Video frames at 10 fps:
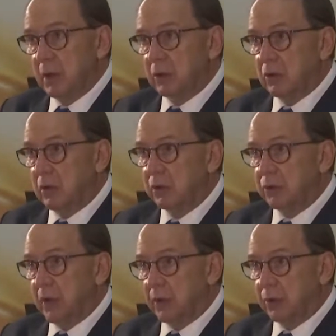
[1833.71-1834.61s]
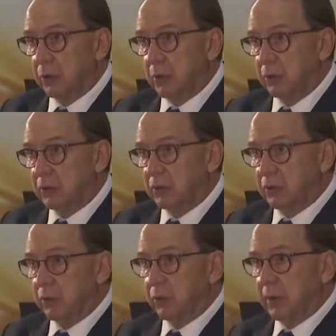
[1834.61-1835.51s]
to answer other questions
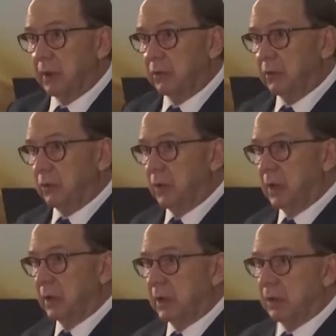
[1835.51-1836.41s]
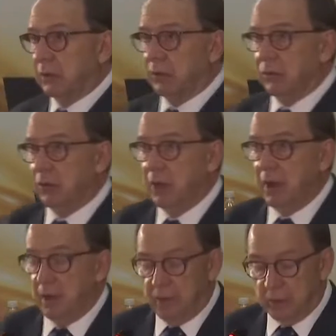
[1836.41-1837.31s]
in relation to allegations
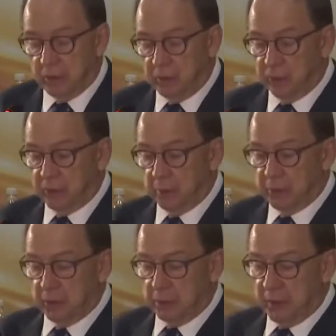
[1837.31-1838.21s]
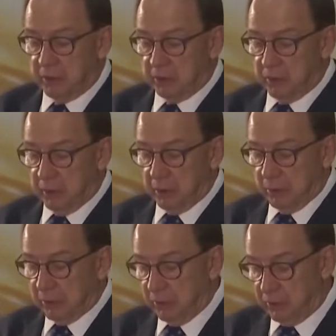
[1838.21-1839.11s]
that are the subject matter of the
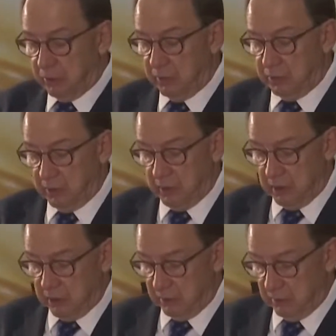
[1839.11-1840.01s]
Commission's investigations.